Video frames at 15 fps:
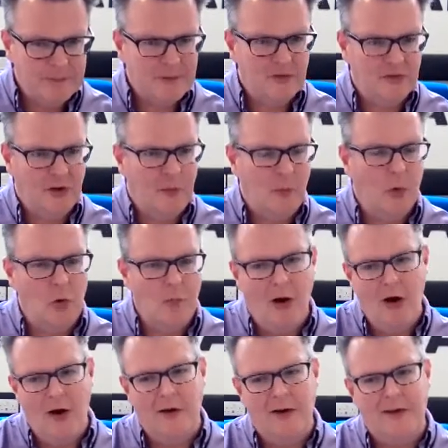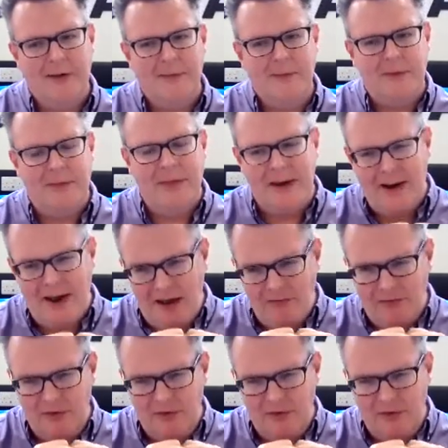So Walmart will then have